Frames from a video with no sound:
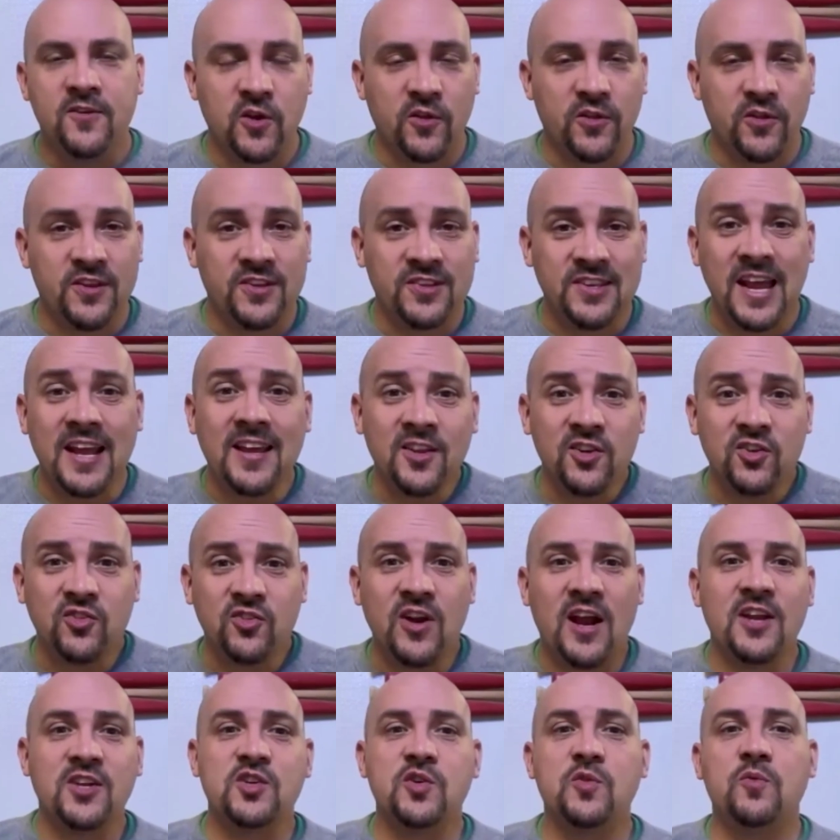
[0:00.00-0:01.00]
So the second
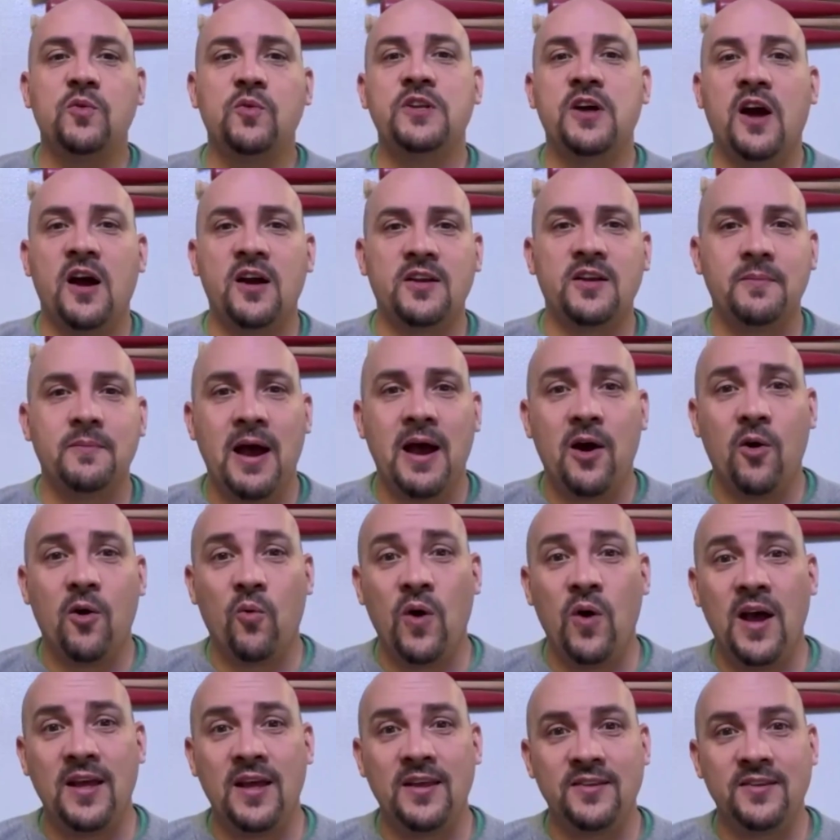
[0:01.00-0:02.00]
strategy we talked
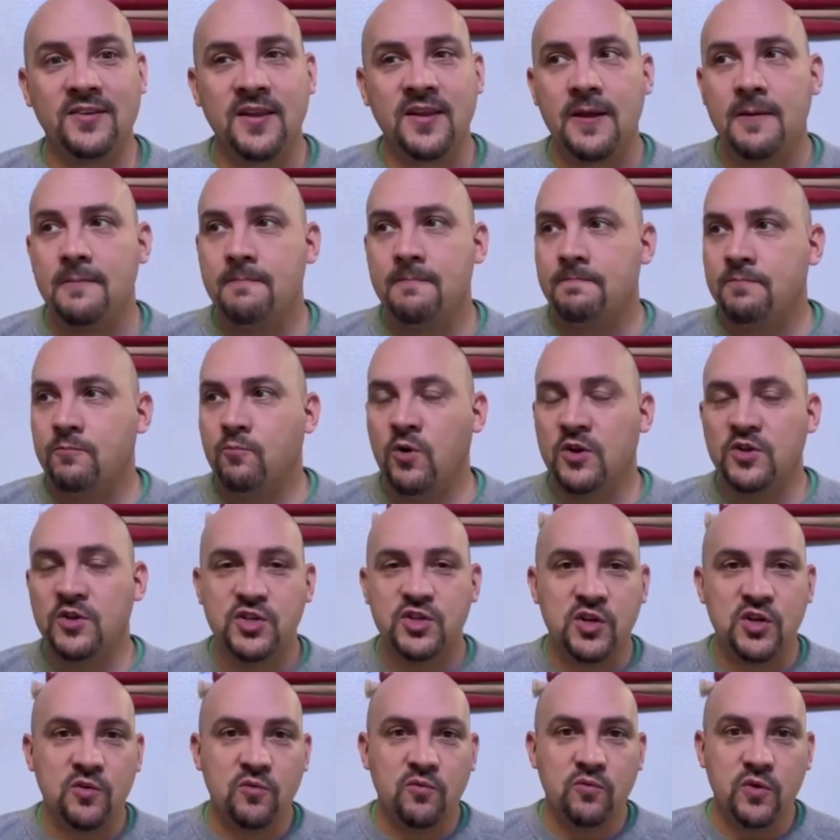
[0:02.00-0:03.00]
about was
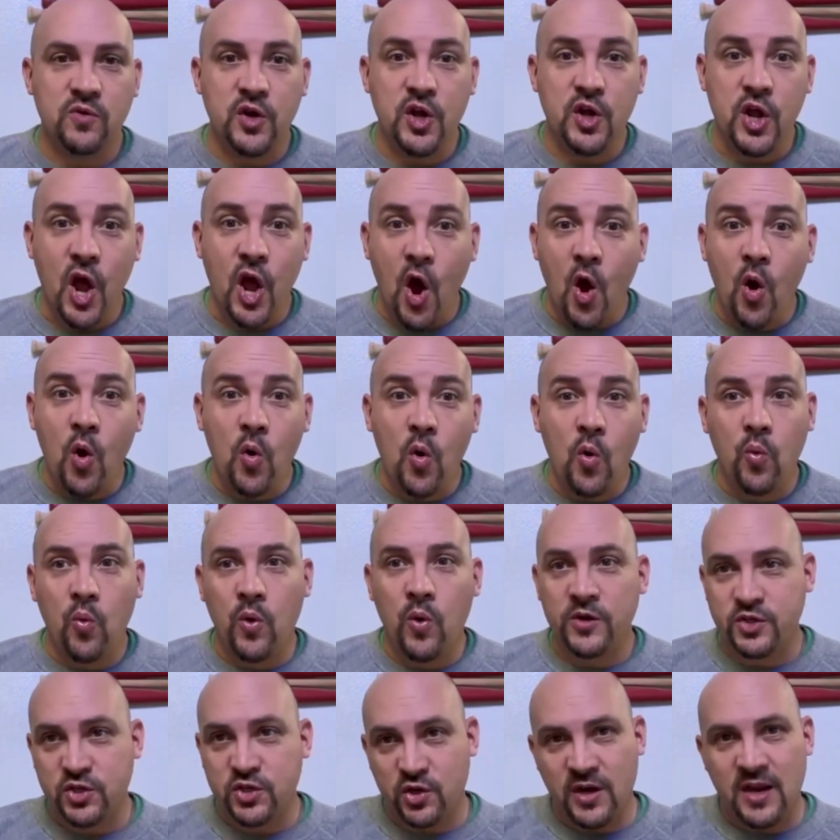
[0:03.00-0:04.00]
once you know
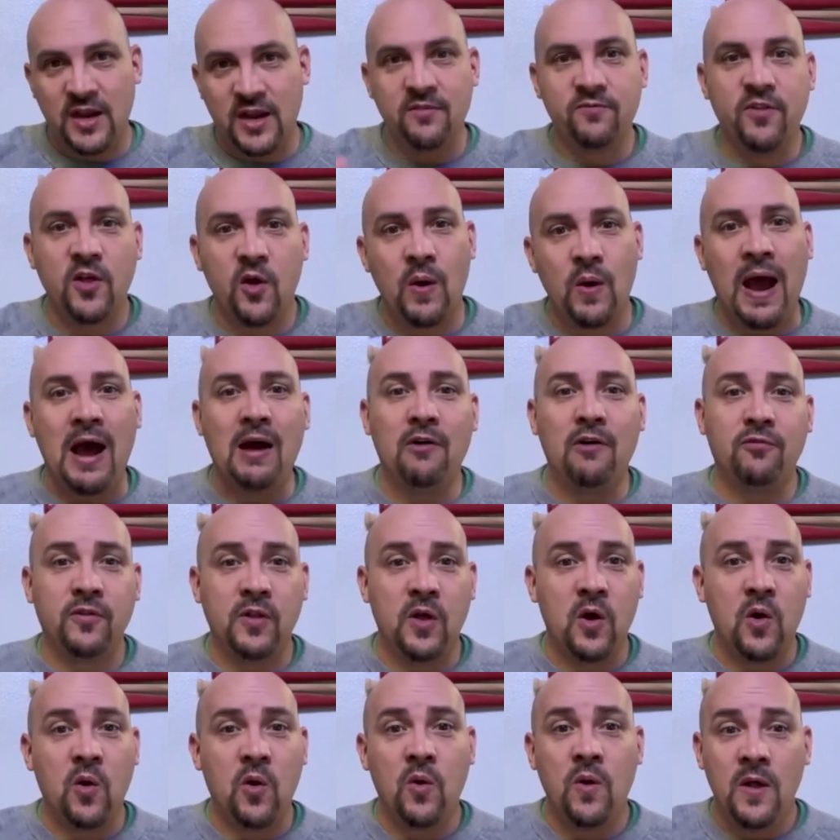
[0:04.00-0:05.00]
what your inflow,
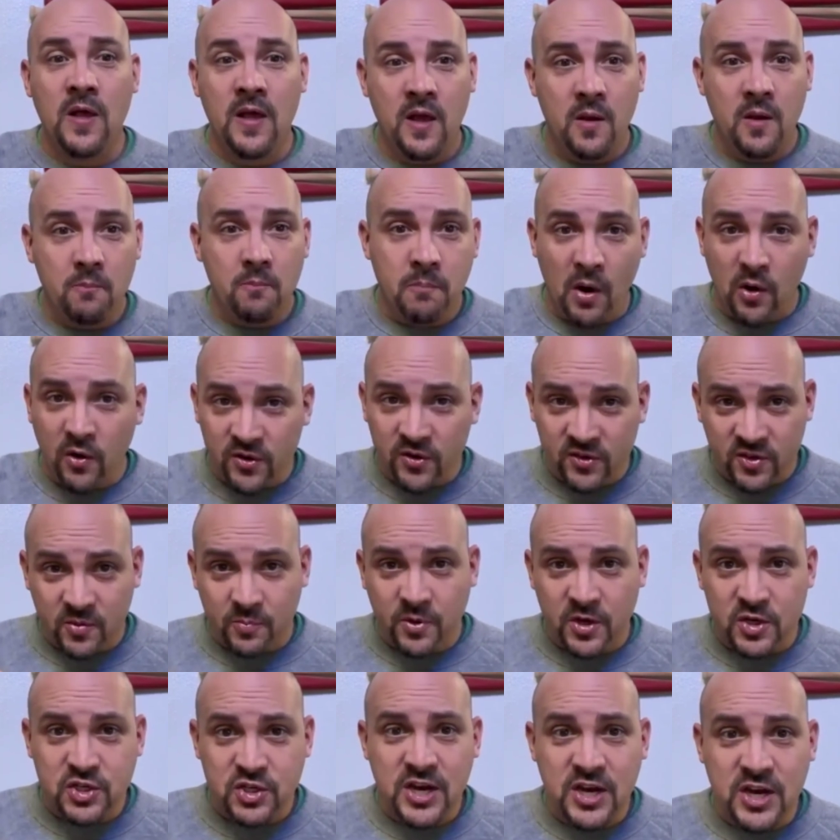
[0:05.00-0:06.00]
outflow, bonus
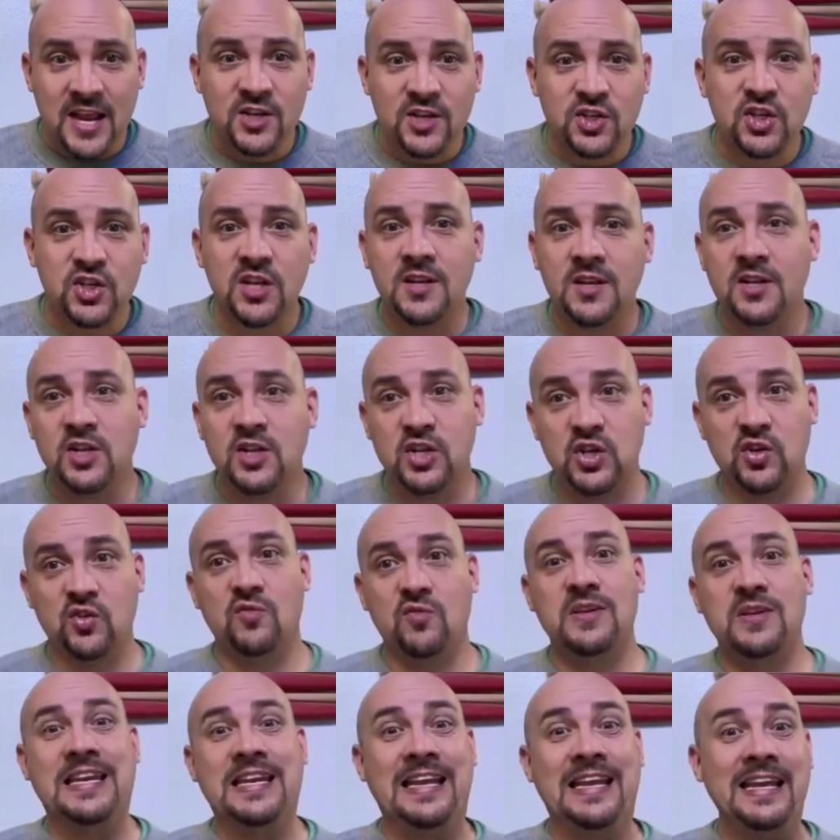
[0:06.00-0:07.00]
depreciation, do
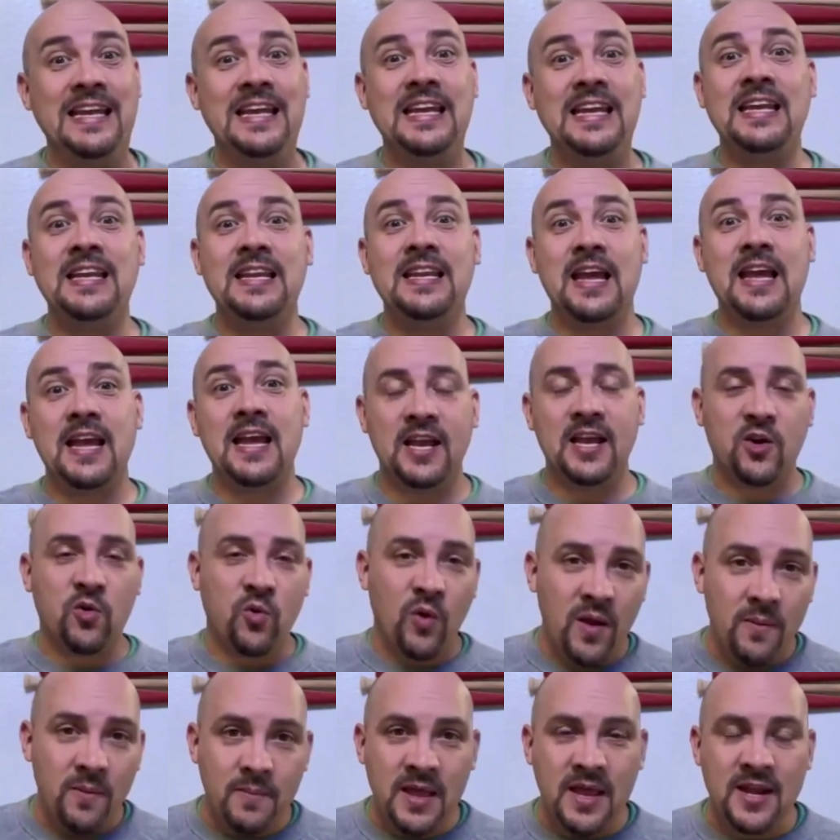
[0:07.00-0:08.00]
you need
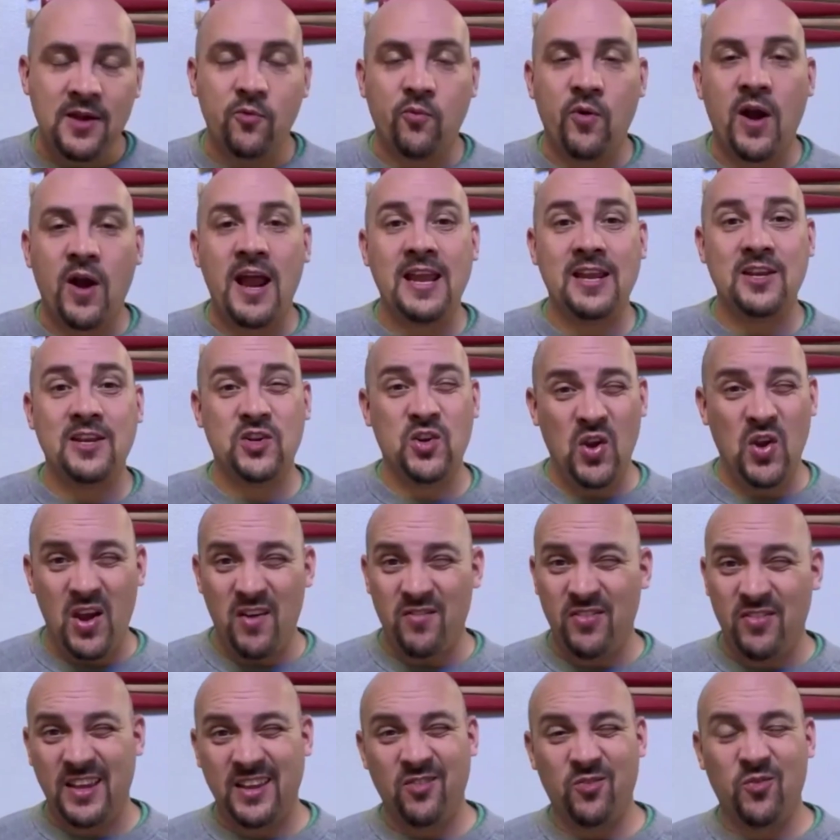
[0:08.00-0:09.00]
equipment, right? Do you
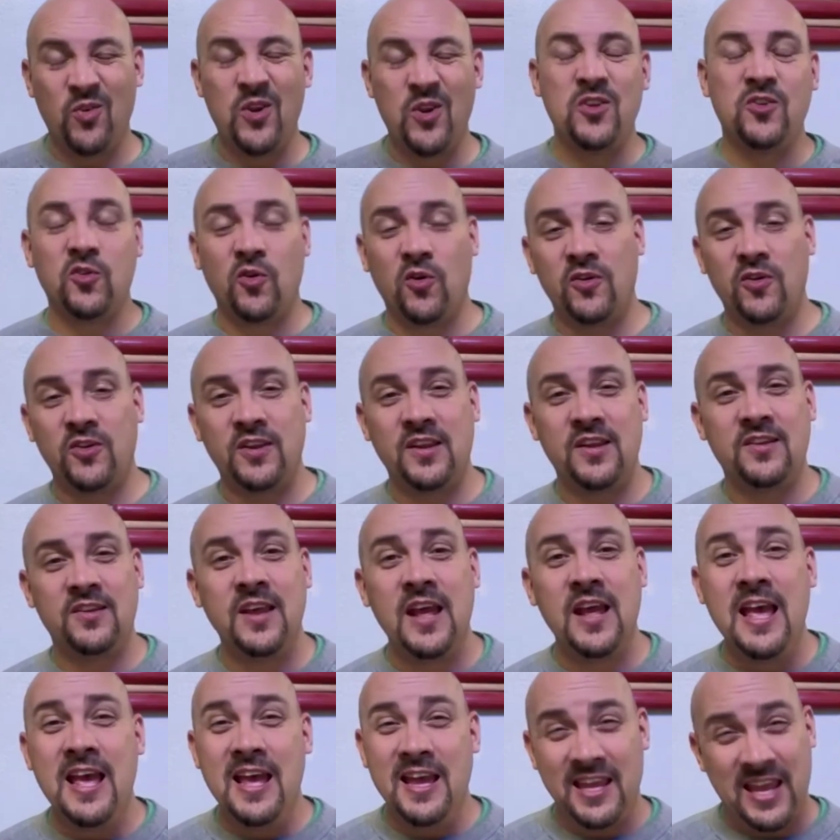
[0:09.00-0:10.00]
have the
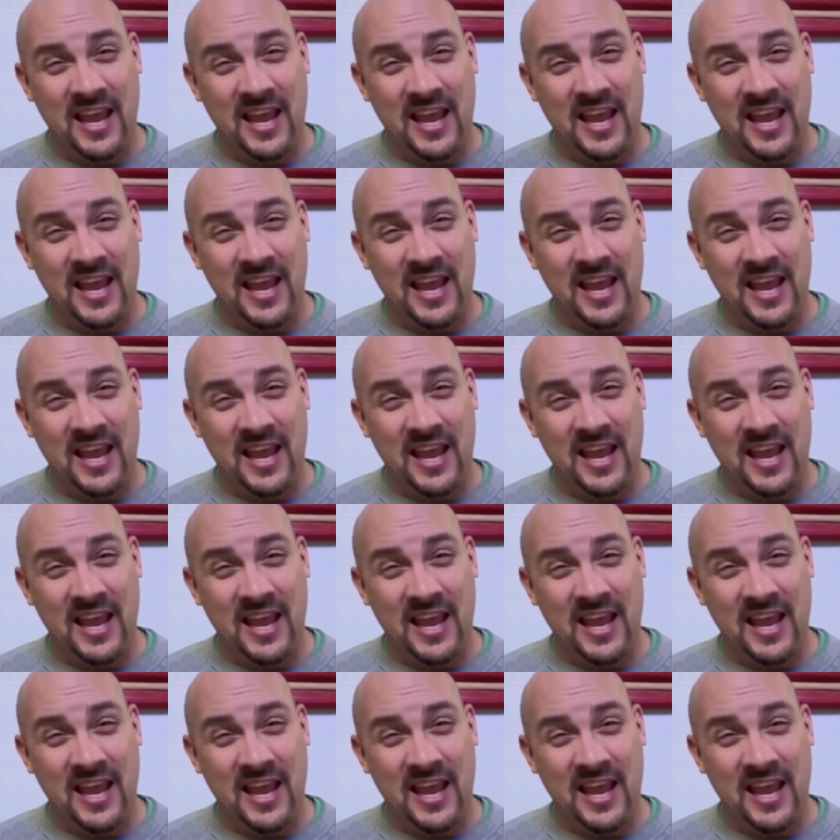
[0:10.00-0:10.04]
resources?